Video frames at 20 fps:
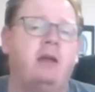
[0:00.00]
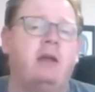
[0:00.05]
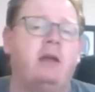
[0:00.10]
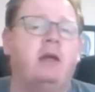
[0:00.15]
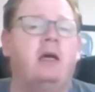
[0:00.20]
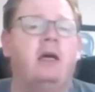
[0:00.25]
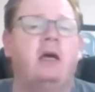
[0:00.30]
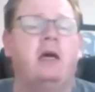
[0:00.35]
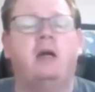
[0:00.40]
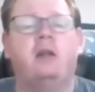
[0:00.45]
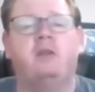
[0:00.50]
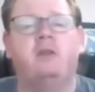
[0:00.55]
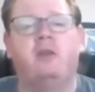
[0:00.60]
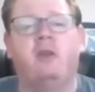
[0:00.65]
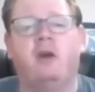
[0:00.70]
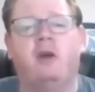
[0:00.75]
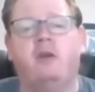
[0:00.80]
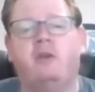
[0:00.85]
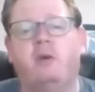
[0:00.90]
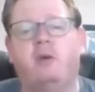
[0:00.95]
it to
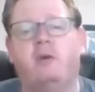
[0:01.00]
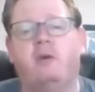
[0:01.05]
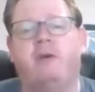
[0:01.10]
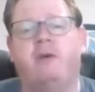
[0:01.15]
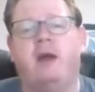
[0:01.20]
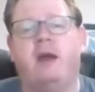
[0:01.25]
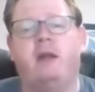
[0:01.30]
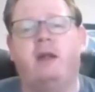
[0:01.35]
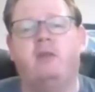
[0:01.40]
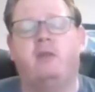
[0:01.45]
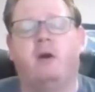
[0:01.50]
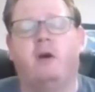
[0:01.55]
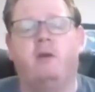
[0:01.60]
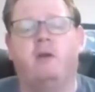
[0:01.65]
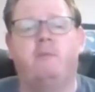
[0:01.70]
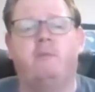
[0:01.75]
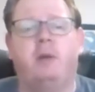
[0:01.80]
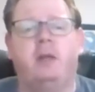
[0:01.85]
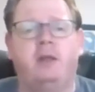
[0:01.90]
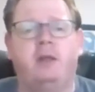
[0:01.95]
those who are fans
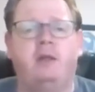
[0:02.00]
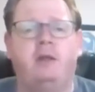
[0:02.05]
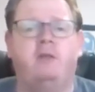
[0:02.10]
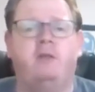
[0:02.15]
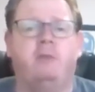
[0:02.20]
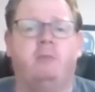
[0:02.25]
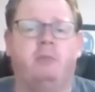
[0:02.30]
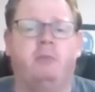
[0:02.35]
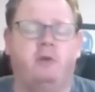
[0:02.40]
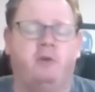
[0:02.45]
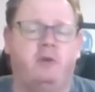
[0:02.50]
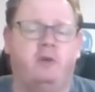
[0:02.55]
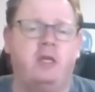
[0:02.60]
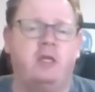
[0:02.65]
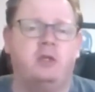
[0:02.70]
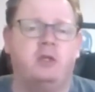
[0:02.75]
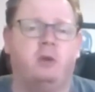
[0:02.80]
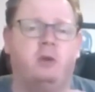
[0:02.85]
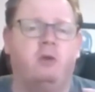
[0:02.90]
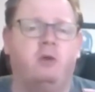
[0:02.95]
of police
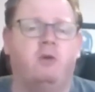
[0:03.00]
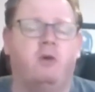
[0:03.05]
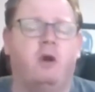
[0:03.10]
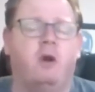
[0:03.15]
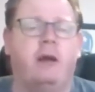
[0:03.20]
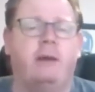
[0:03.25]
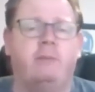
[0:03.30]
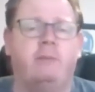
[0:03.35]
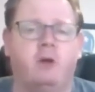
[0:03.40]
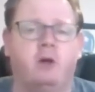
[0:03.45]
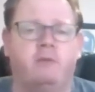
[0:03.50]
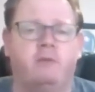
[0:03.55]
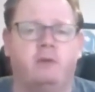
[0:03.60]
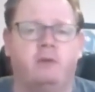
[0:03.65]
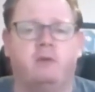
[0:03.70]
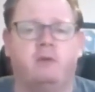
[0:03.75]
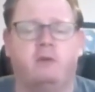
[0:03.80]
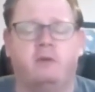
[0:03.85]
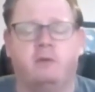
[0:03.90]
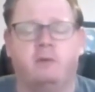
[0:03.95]
procedural crime
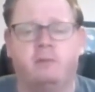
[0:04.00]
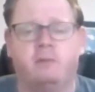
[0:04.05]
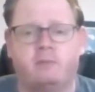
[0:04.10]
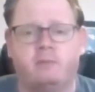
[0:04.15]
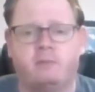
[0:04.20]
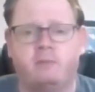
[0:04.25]
novels.